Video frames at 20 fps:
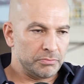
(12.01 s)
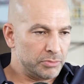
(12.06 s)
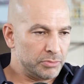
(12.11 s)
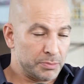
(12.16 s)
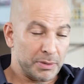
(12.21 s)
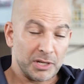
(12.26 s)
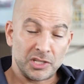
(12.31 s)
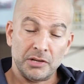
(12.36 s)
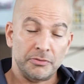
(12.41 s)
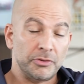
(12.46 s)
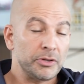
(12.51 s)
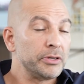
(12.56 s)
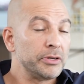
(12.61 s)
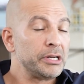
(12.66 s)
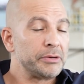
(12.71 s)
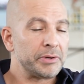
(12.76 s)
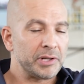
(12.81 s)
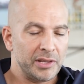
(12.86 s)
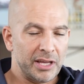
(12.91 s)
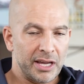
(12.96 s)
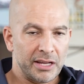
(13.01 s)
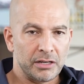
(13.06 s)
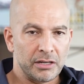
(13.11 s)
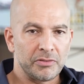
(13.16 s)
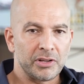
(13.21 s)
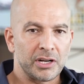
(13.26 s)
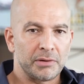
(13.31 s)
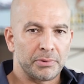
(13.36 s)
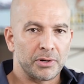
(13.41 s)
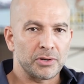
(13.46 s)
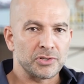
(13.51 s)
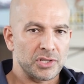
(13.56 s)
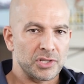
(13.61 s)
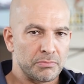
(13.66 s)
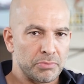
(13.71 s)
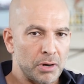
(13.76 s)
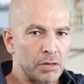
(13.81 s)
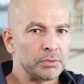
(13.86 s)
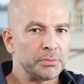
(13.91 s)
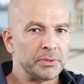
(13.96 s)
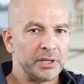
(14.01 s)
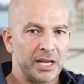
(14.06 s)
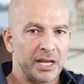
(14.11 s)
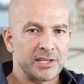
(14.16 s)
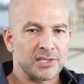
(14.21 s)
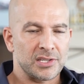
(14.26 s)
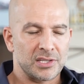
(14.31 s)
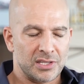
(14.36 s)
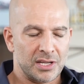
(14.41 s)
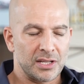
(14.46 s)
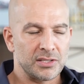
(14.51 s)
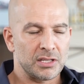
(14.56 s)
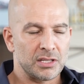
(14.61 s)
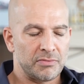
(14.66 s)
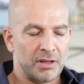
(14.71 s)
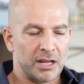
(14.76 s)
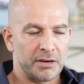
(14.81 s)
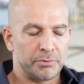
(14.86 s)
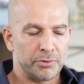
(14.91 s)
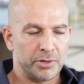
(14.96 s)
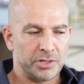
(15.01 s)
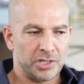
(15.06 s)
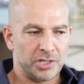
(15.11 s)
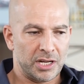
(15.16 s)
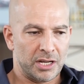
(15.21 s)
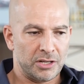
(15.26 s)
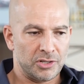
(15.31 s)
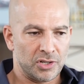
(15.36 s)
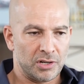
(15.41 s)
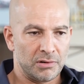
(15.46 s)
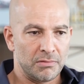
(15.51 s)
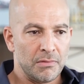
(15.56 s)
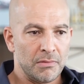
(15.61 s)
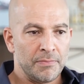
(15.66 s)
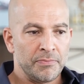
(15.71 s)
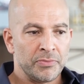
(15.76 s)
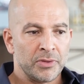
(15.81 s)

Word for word: especially if you're nearing the end of it, a person probably has a sense of that appreciation.